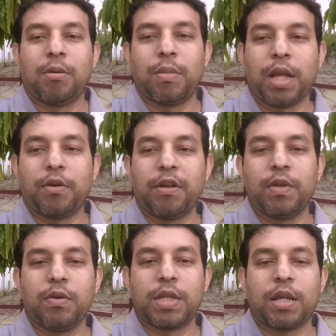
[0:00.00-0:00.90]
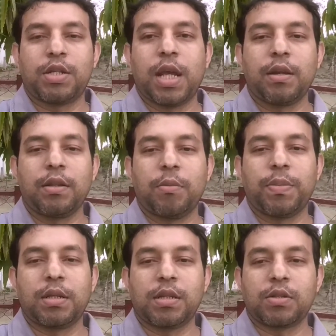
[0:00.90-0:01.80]
my reviews and sharing the
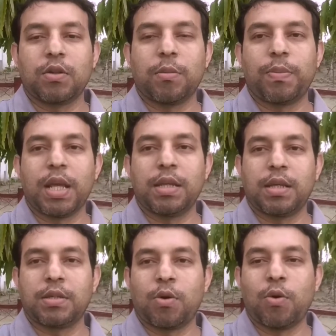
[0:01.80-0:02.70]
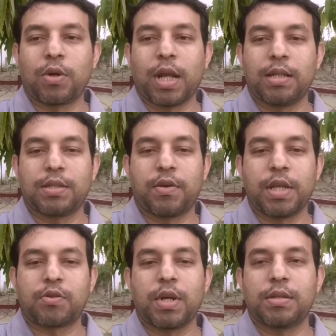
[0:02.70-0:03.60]
pictures on the places, hotels,
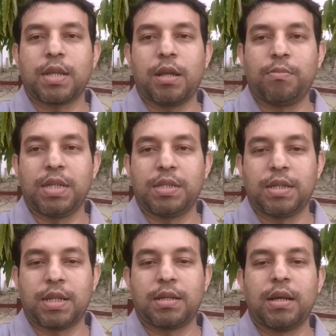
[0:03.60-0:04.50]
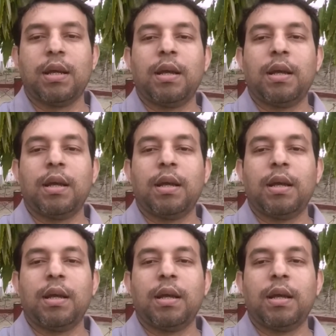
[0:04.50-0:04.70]
restaurants I visited.